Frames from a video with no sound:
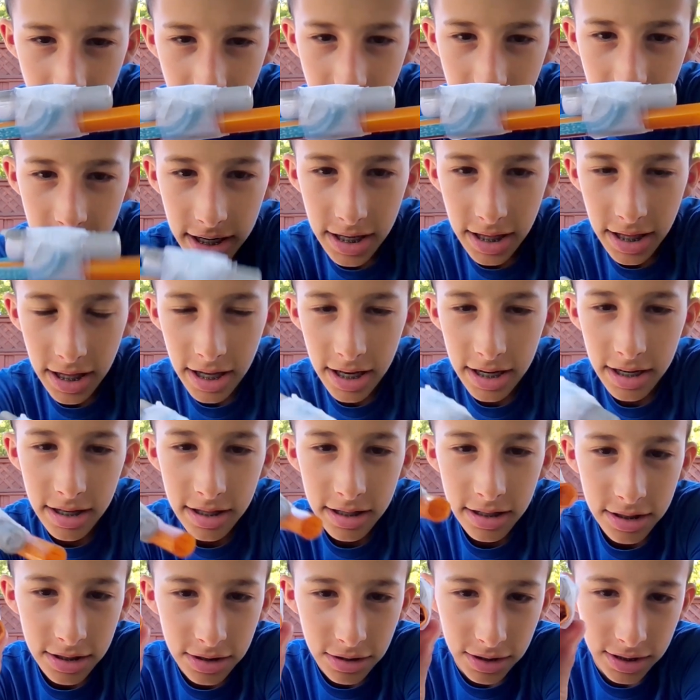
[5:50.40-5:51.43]
and then
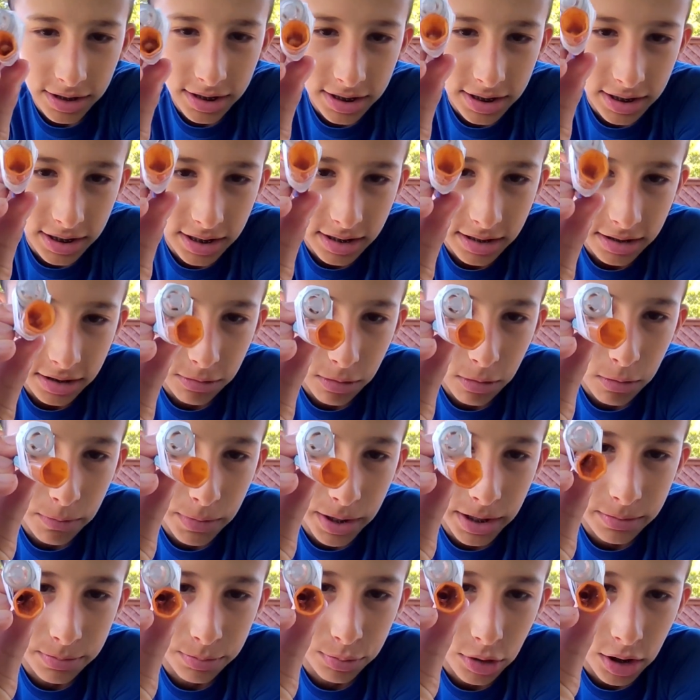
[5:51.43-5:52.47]
you can see the rubber
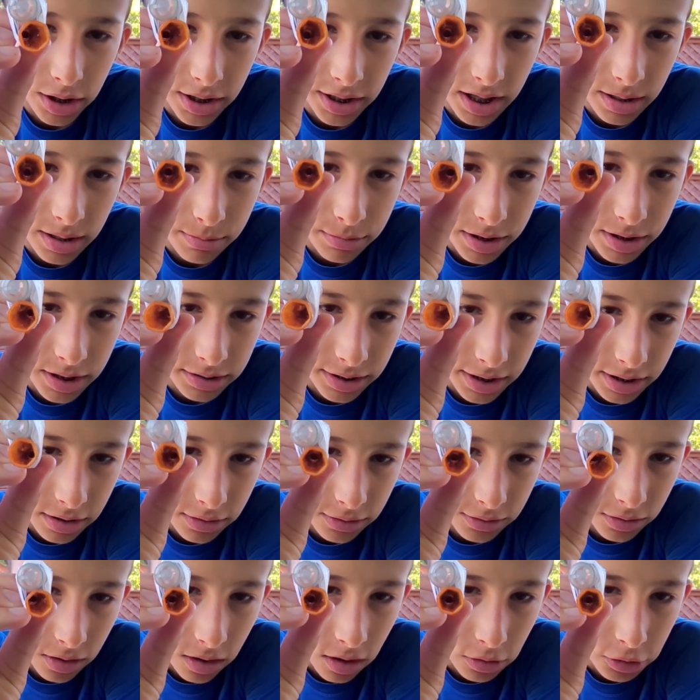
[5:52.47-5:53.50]
band's blocking it, but it's like a
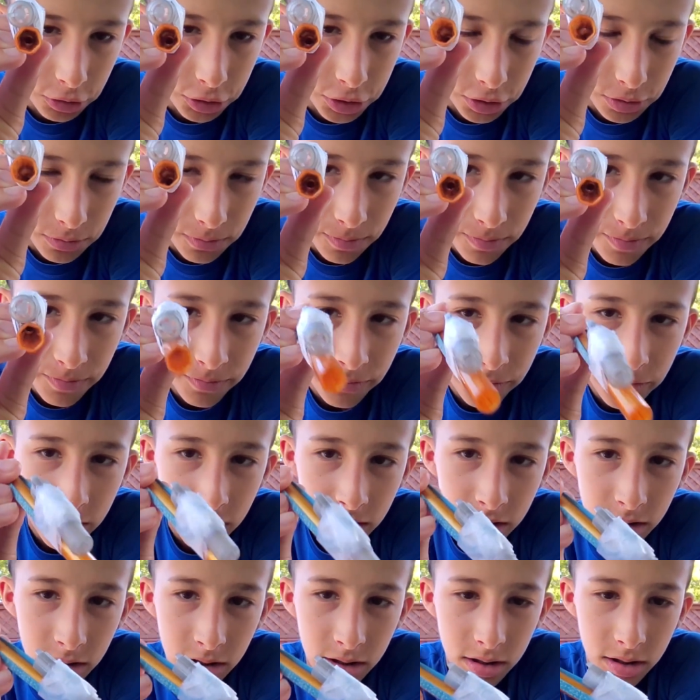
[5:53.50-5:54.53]
hollow tube.
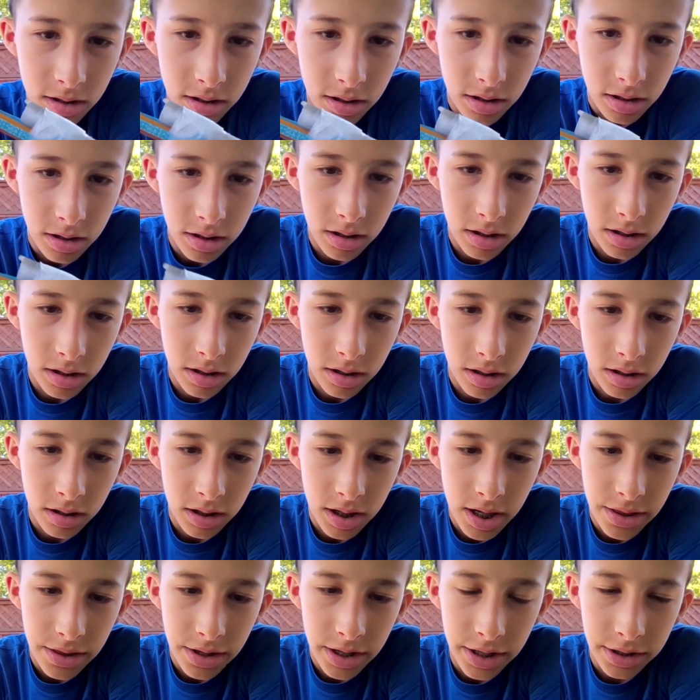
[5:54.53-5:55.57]

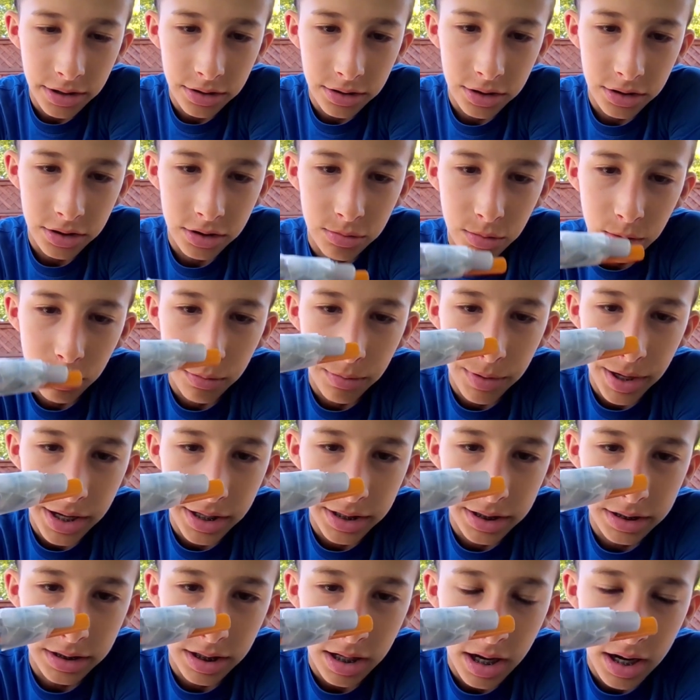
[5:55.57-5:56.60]
And then just the rubber band
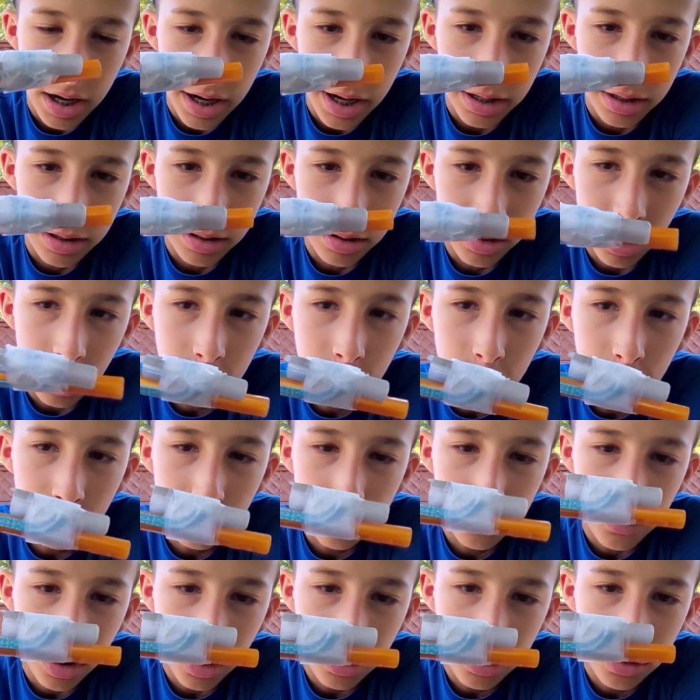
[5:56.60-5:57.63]
is tied not too
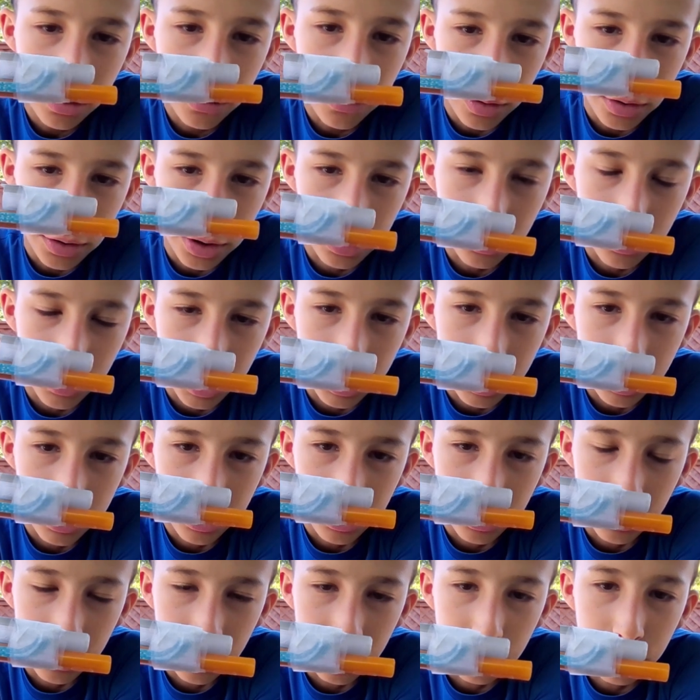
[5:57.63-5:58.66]
far this way, because you
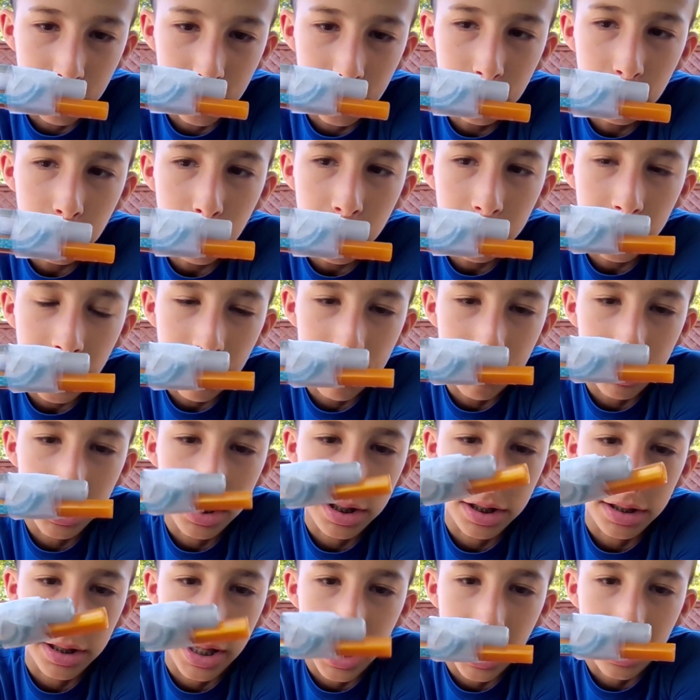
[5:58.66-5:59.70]
don't want that much
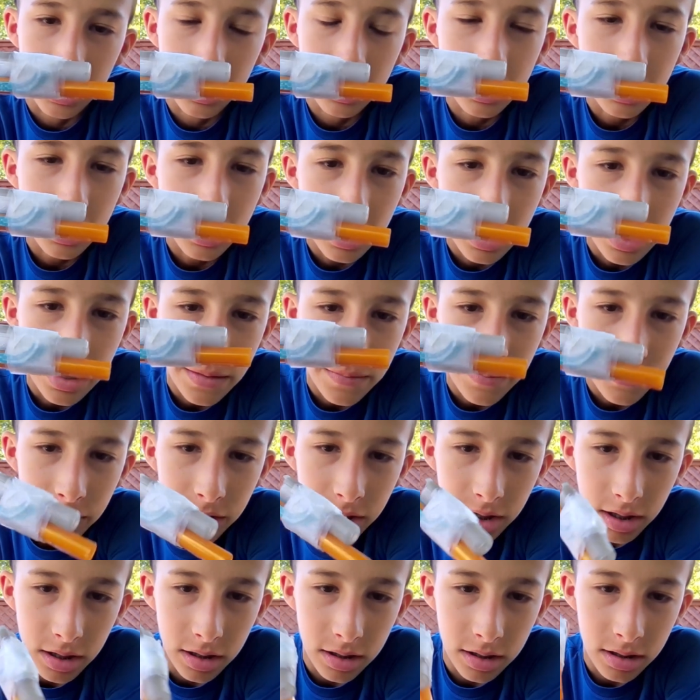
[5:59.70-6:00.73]
slack.
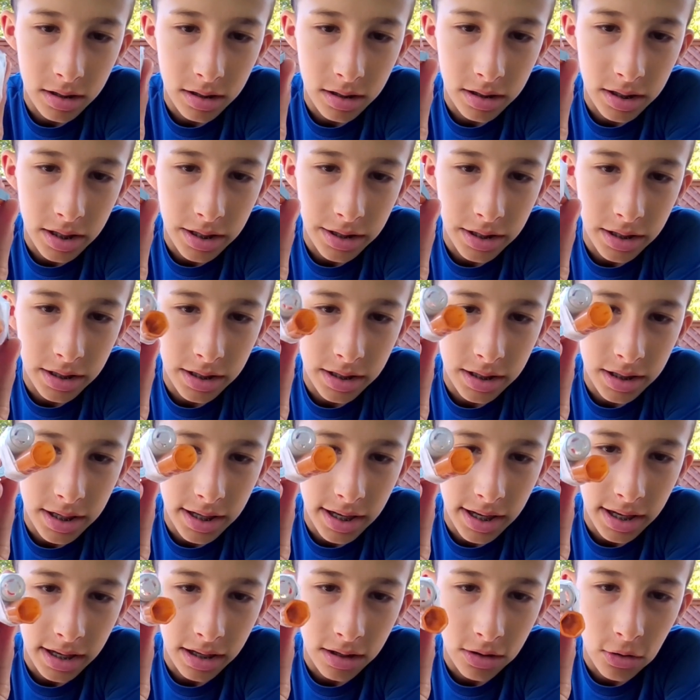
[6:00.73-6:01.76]
And then
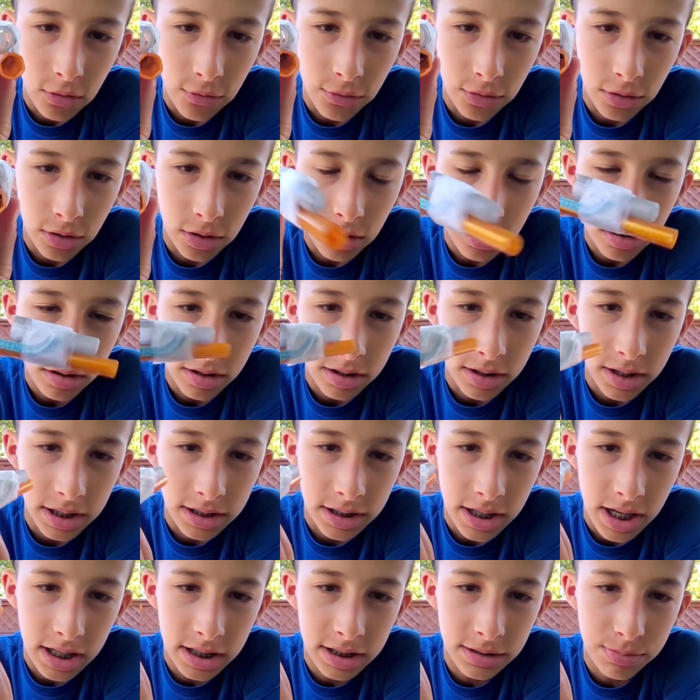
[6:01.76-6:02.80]
yeah, overall
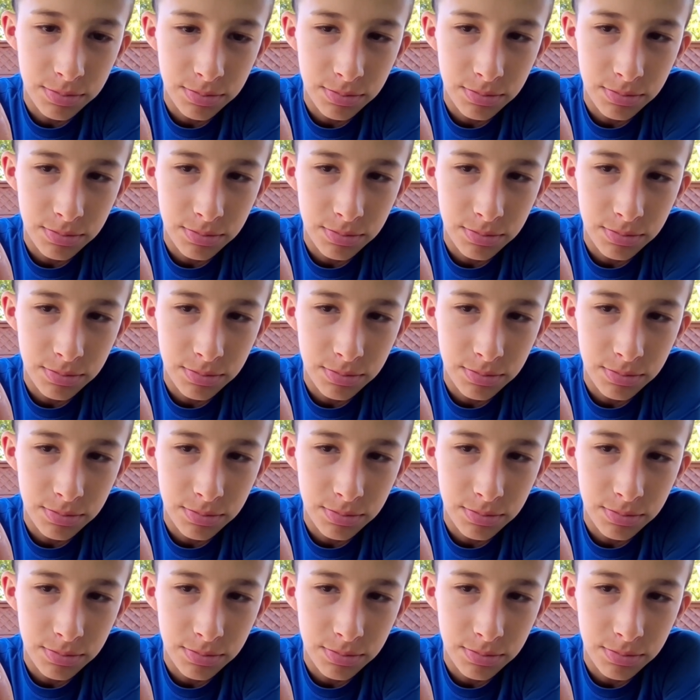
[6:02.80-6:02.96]
it's